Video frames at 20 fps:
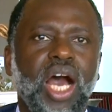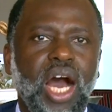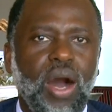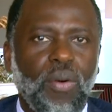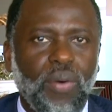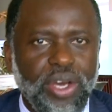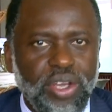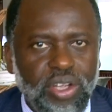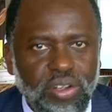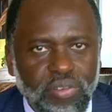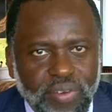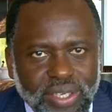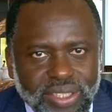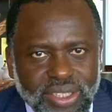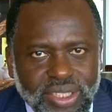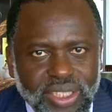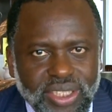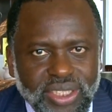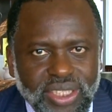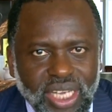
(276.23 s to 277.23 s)
our
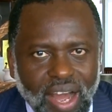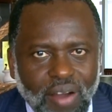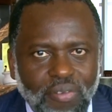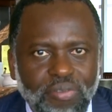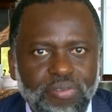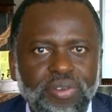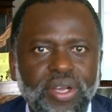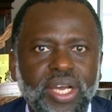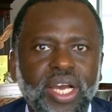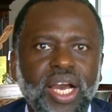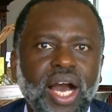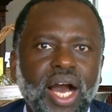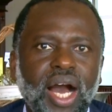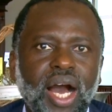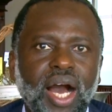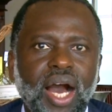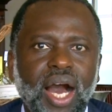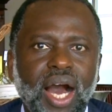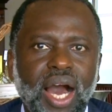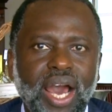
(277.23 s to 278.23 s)
university's
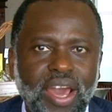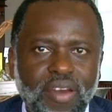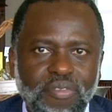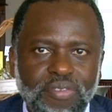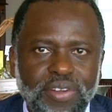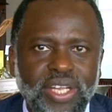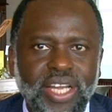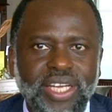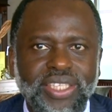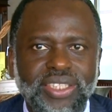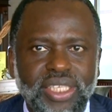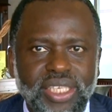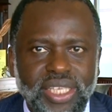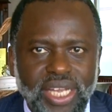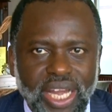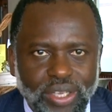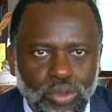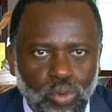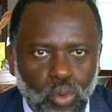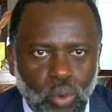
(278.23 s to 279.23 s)
Africa Evidence
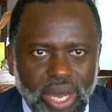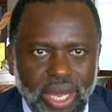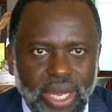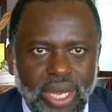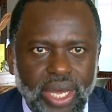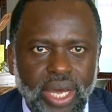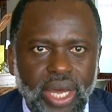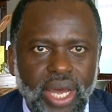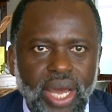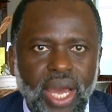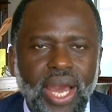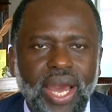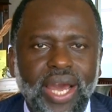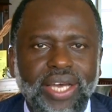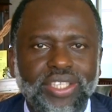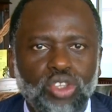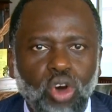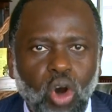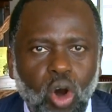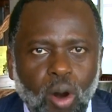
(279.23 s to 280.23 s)
Network
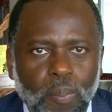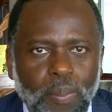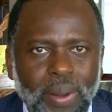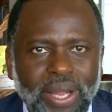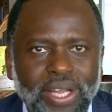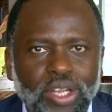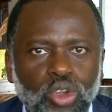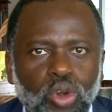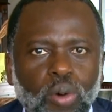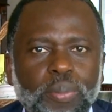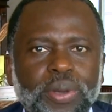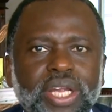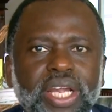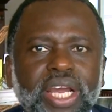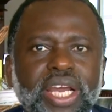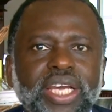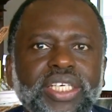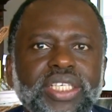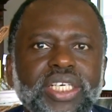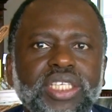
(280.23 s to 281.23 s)
has opened
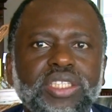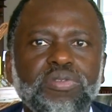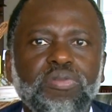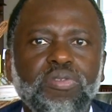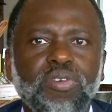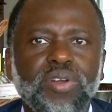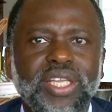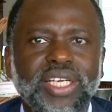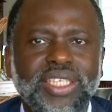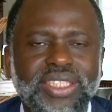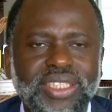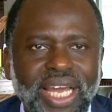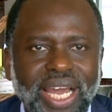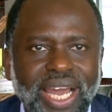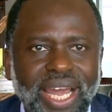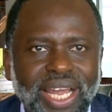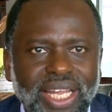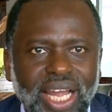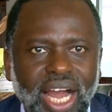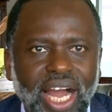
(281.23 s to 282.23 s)
nominations for the
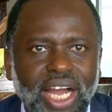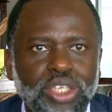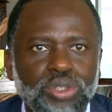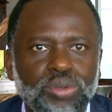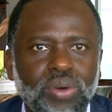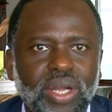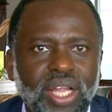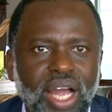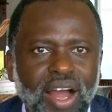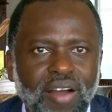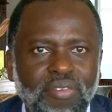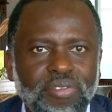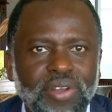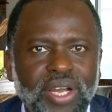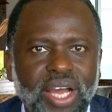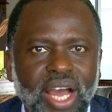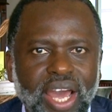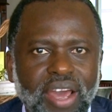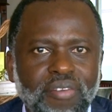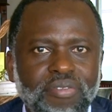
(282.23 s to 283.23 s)
second annual
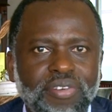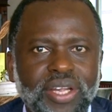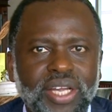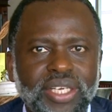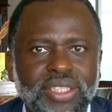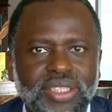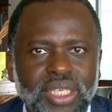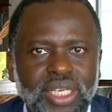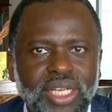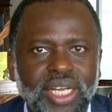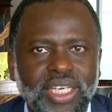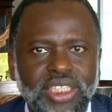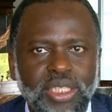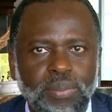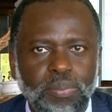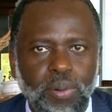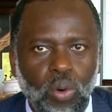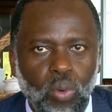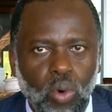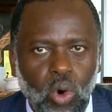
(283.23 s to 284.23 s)
Africa Evidence
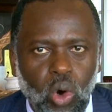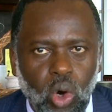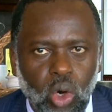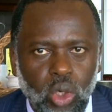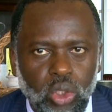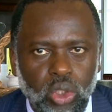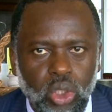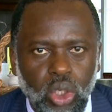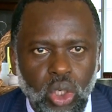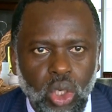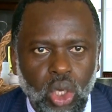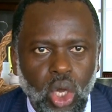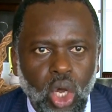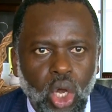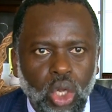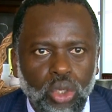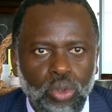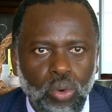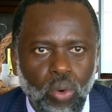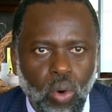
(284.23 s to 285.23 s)
Leadership Award
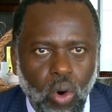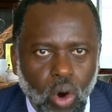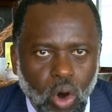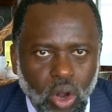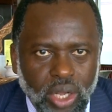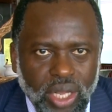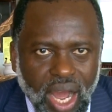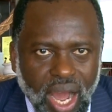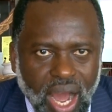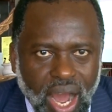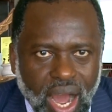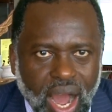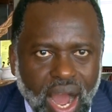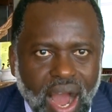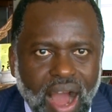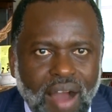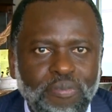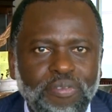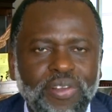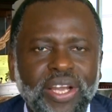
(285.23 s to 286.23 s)
to honor
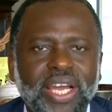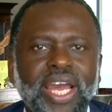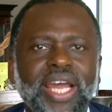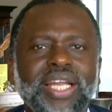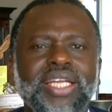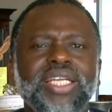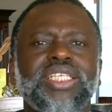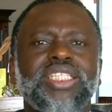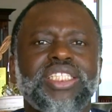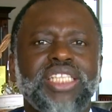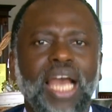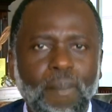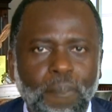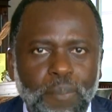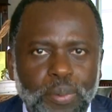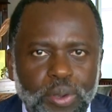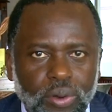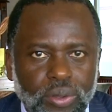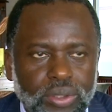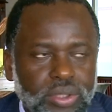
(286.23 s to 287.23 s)
African
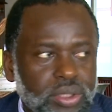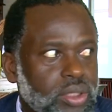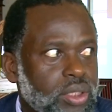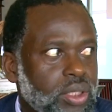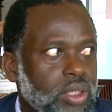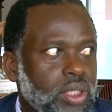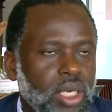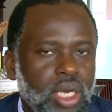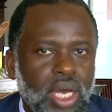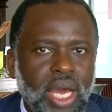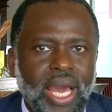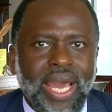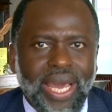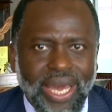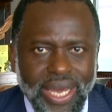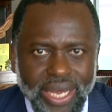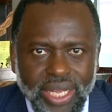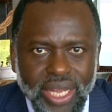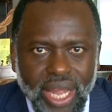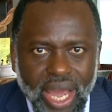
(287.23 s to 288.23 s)
champions
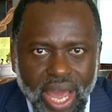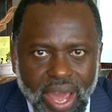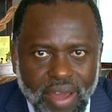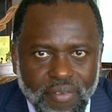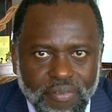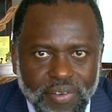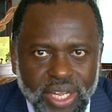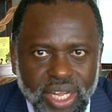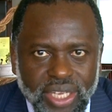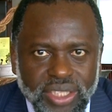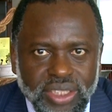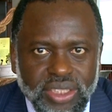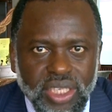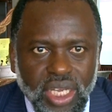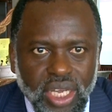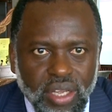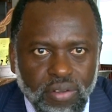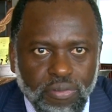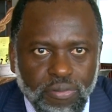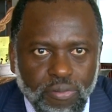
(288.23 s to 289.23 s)
in
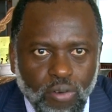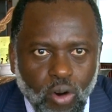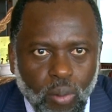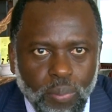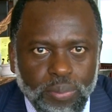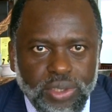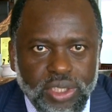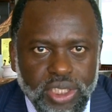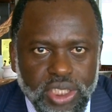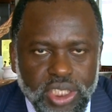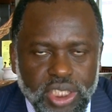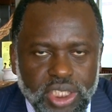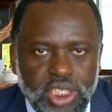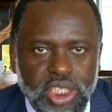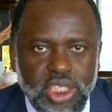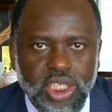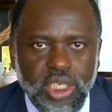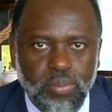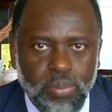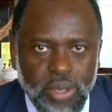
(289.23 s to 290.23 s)
evidence-informed
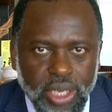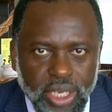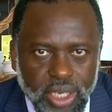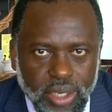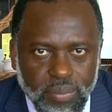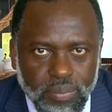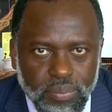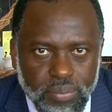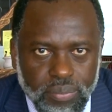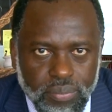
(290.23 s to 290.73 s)
decision-making.